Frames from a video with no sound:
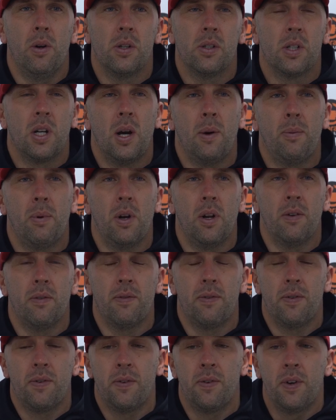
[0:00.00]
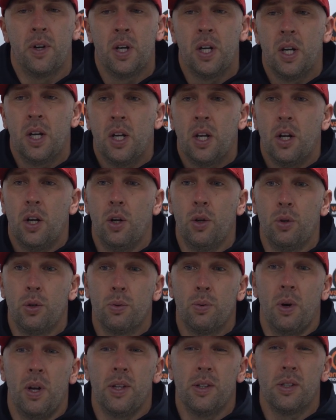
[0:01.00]
There's a couple of
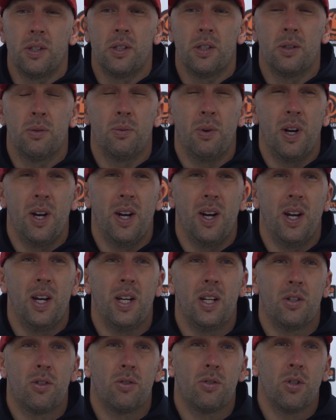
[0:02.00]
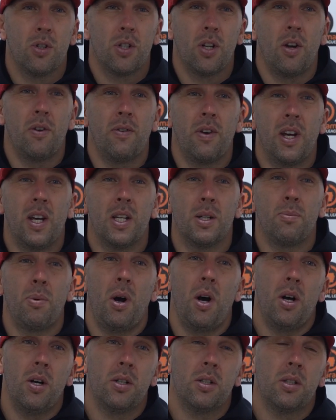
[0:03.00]
loose ones where he just overhit his
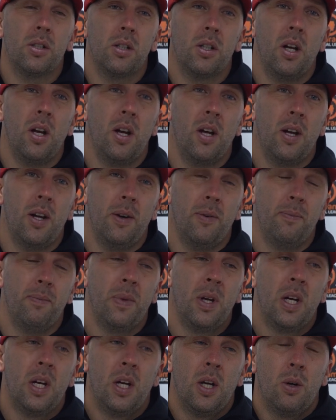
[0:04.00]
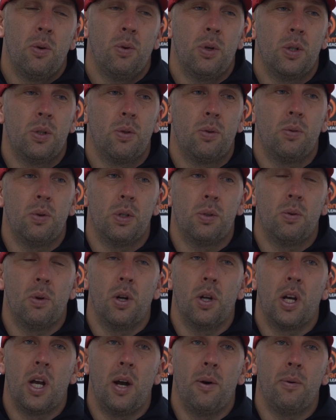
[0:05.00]
pass, um, which which we'll
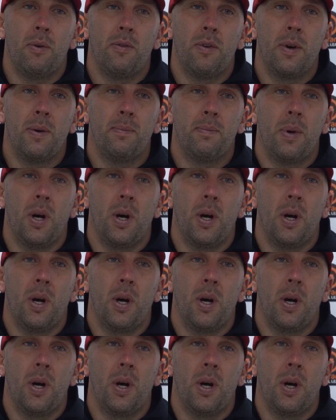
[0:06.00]
look at with him.